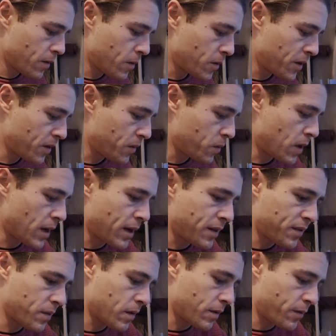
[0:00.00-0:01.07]
All these
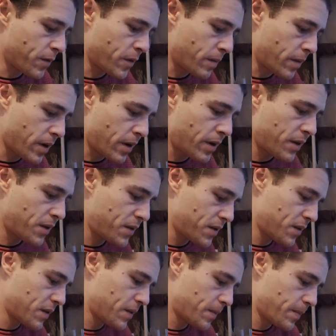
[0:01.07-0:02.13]
wires are on for the
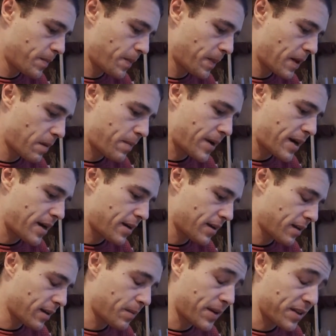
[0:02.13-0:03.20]
motors,
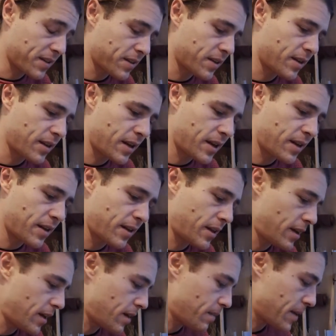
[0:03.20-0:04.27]
capacitor and
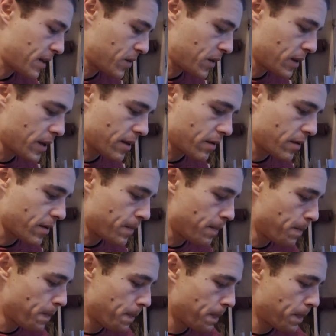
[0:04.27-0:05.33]
the battery line are on.
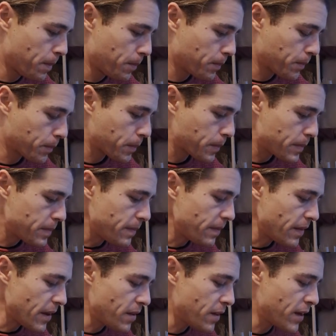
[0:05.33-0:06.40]

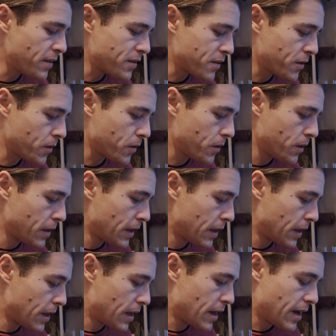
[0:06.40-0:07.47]
These two
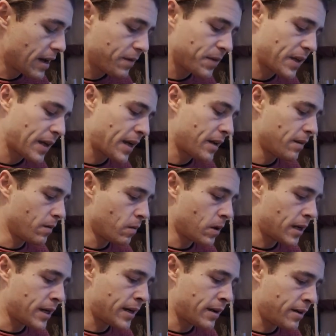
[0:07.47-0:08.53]
have to get
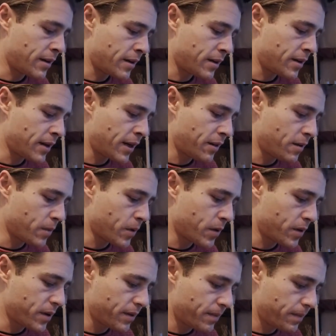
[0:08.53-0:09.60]
wired underneath the
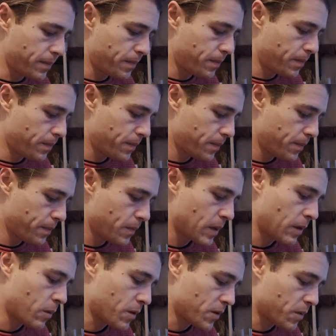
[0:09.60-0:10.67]
board. Well,
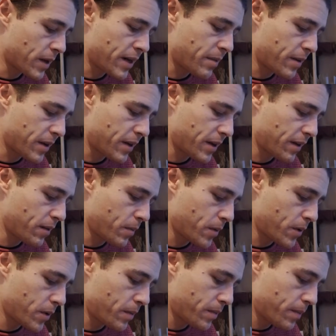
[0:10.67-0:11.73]
I want to wire them underneath the
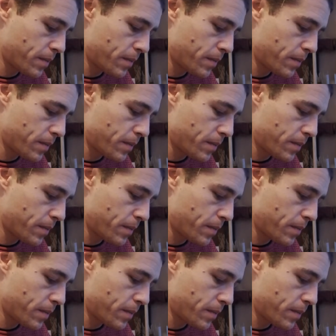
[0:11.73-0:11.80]
board.